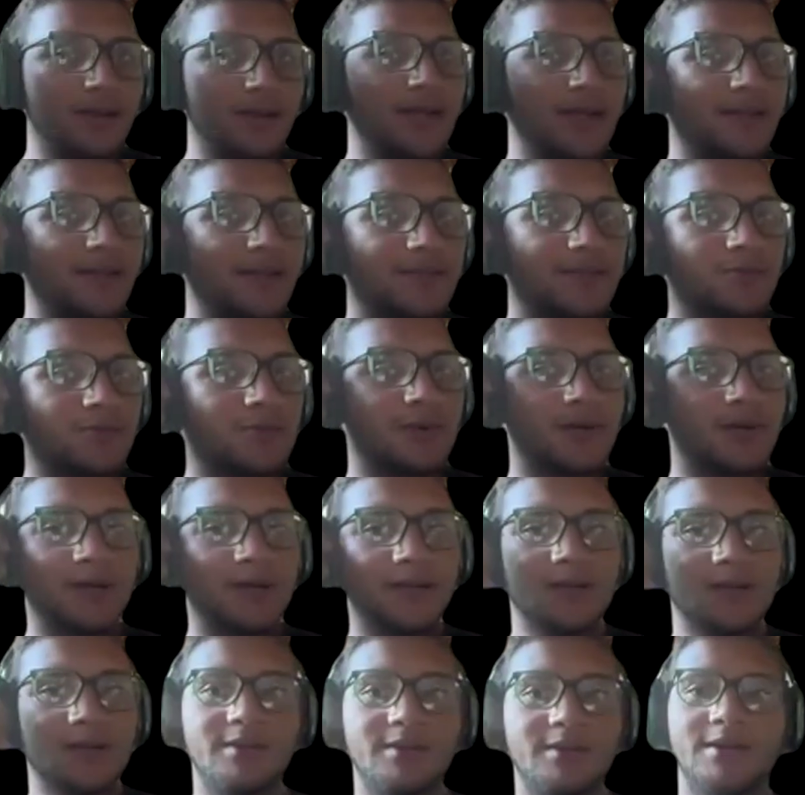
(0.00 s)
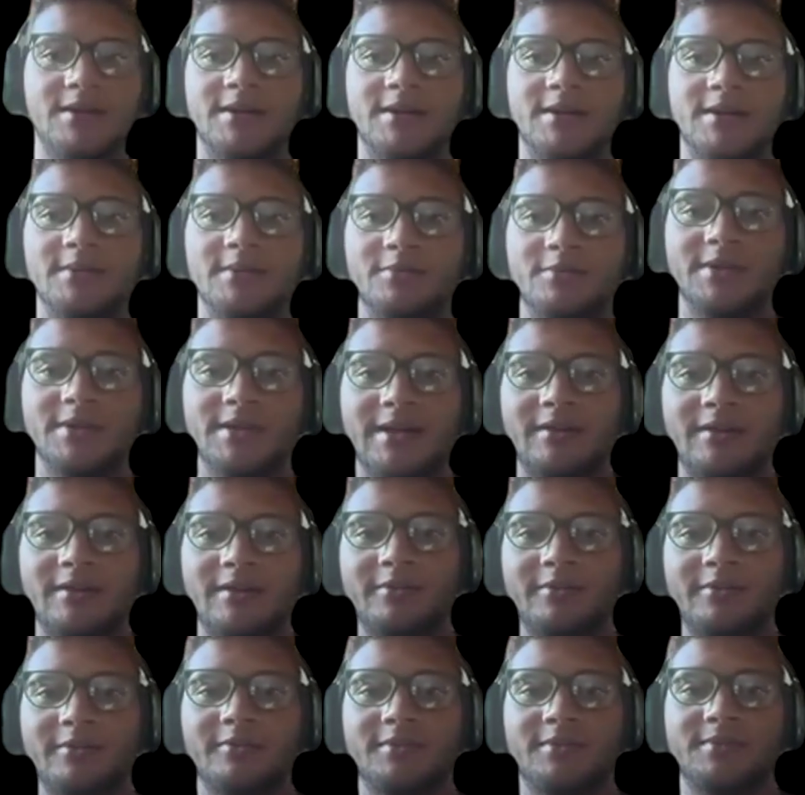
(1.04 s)
That's why hybrid
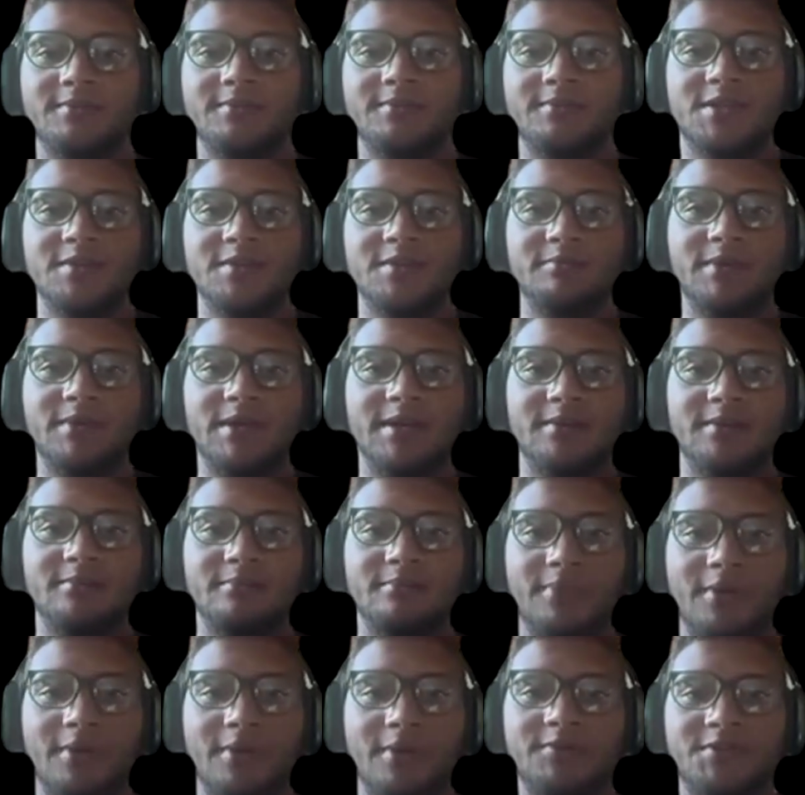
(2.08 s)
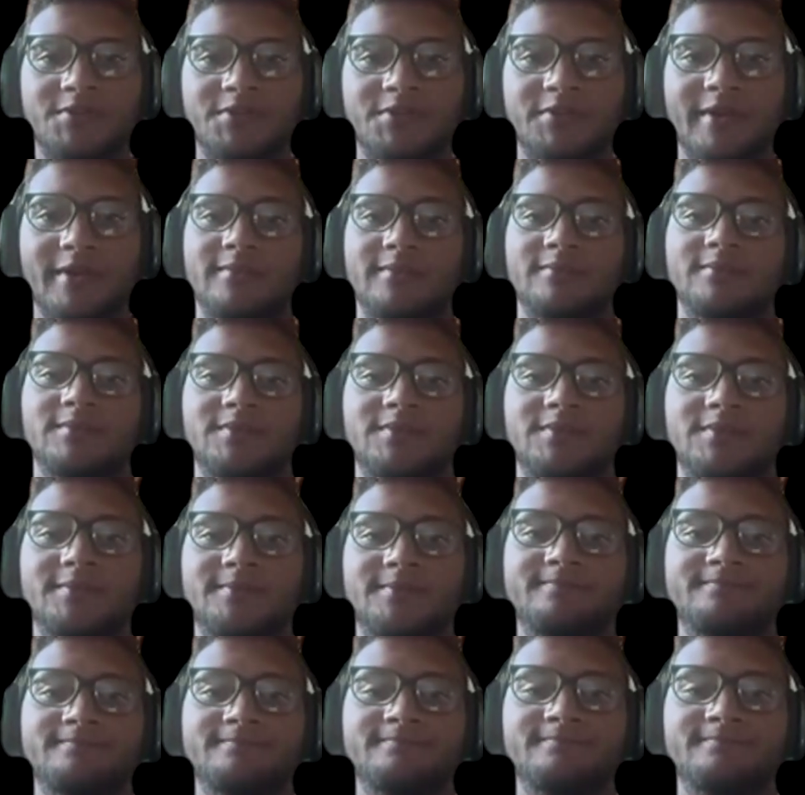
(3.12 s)
algorithms combine both strengths.